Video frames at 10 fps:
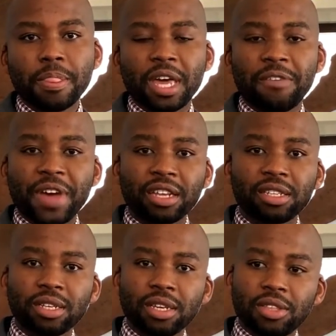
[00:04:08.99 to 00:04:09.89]
In fact,
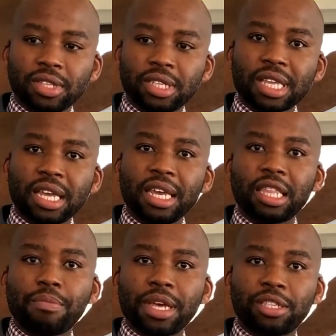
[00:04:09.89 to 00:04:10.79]
there's a study at
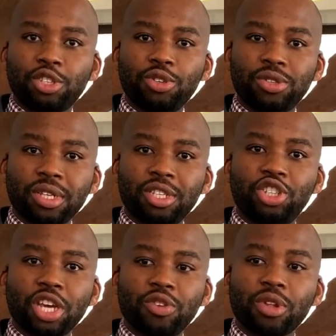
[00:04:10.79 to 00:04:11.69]
the Massachusetts
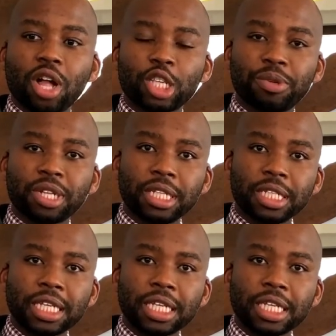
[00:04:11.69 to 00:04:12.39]
General Hospital,